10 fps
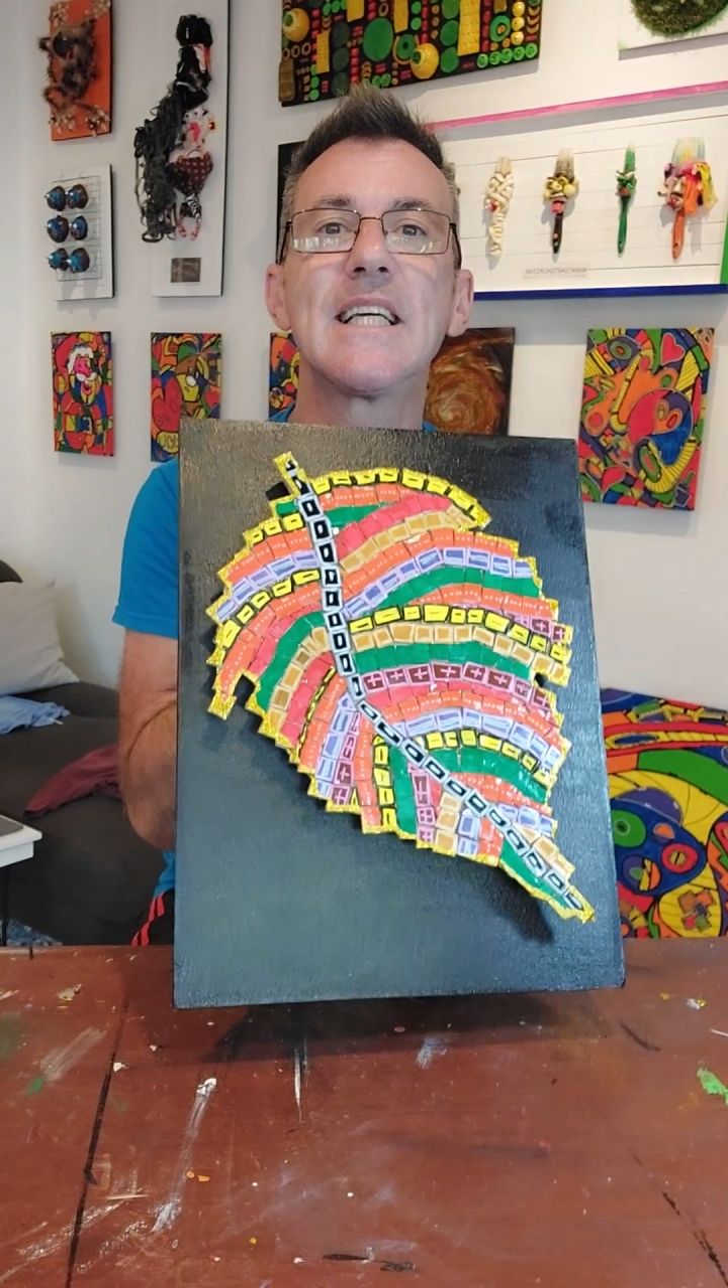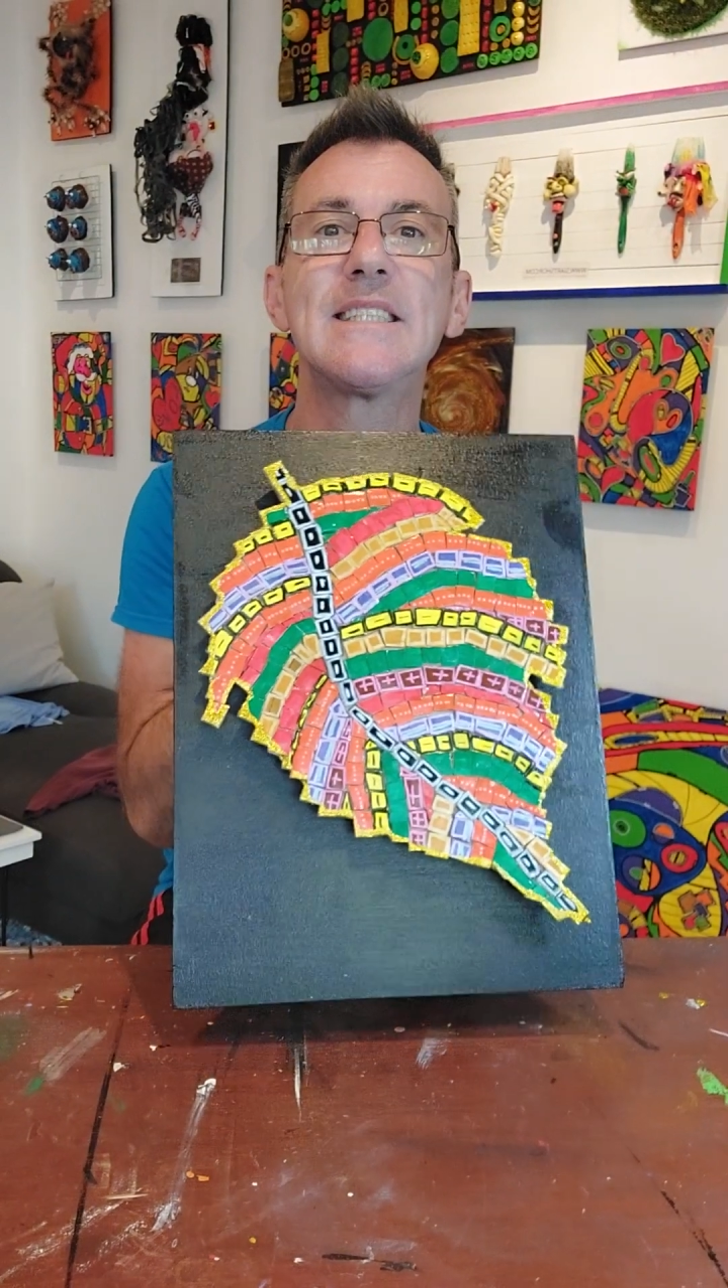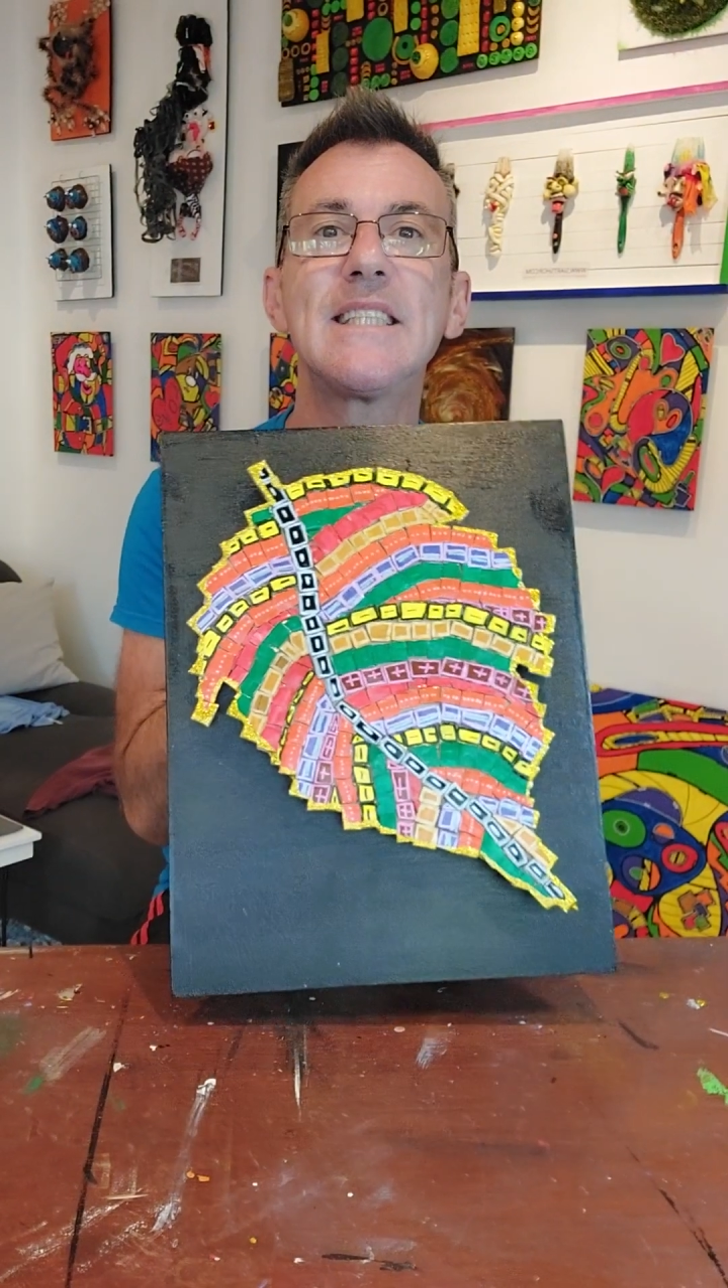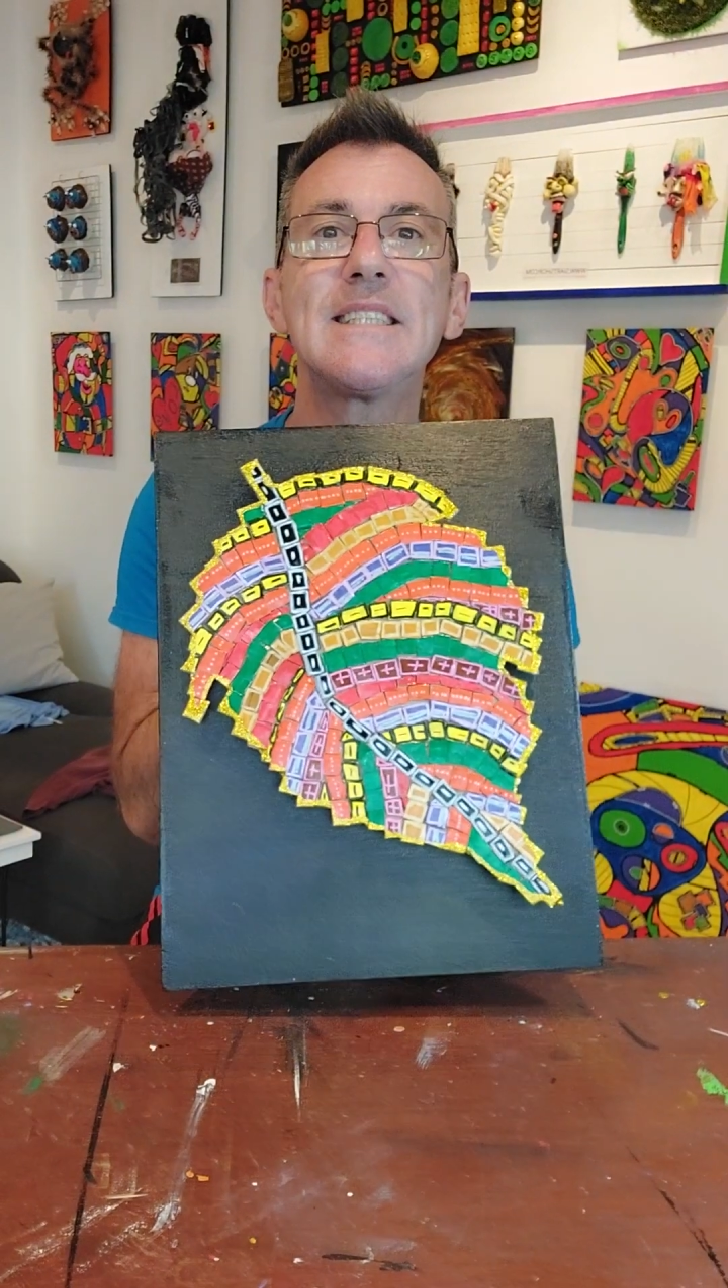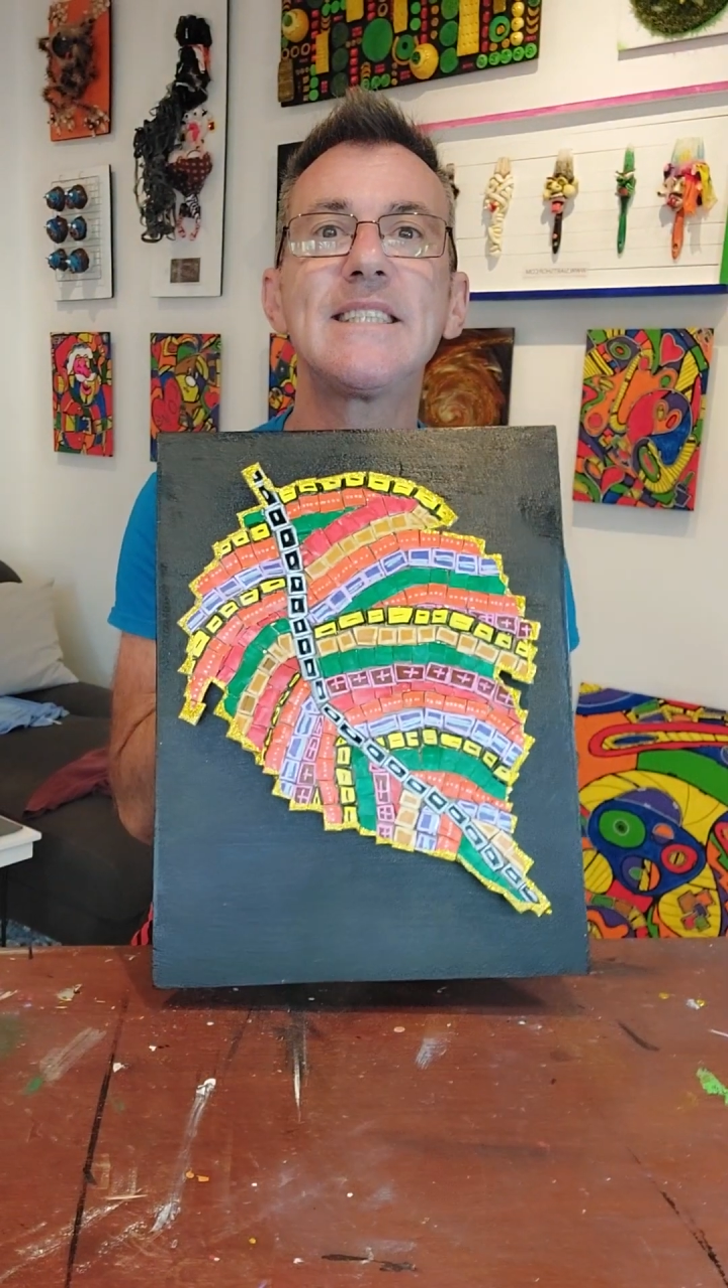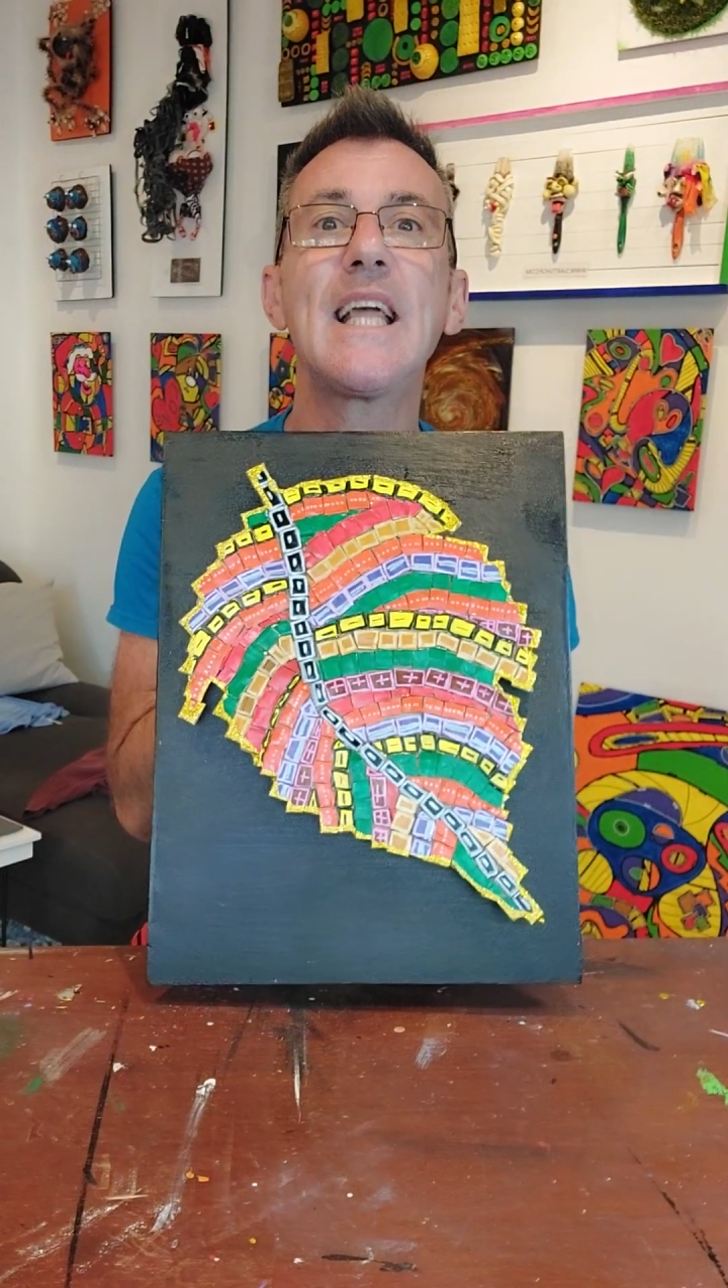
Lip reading: da, da,